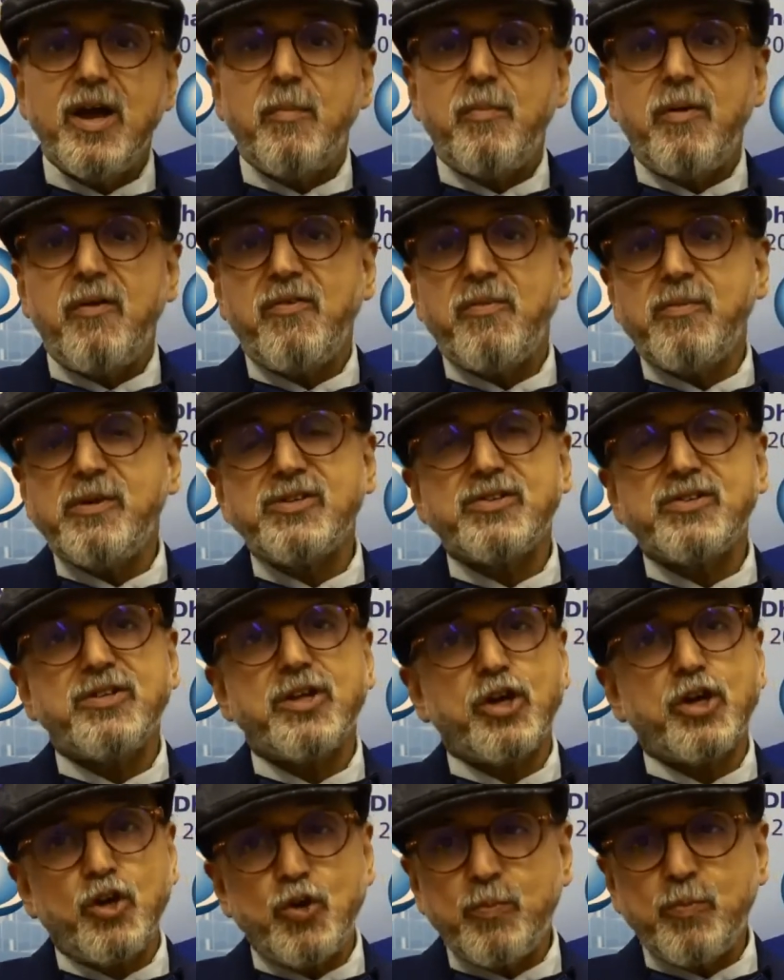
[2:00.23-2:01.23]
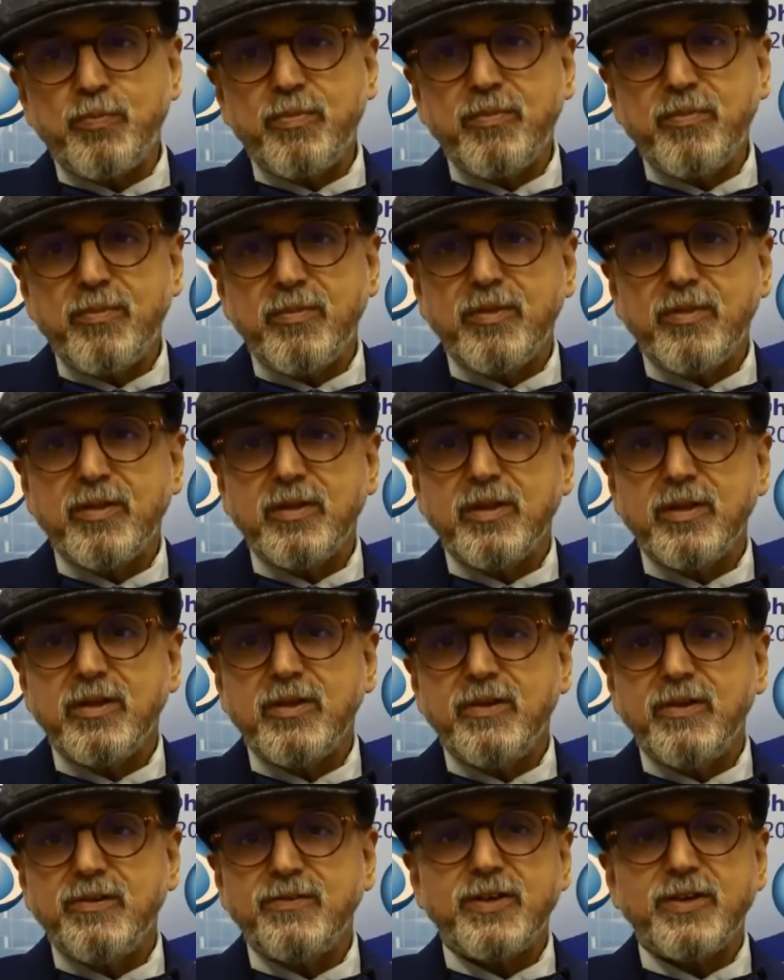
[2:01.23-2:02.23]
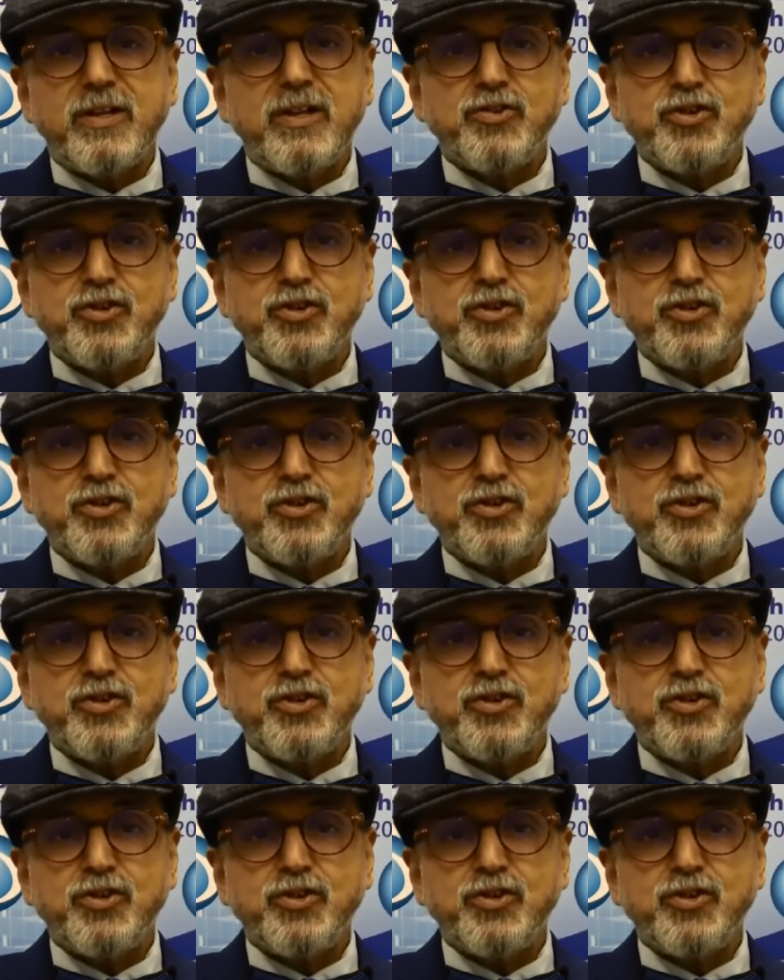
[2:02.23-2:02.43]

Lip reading: performance of the group, said the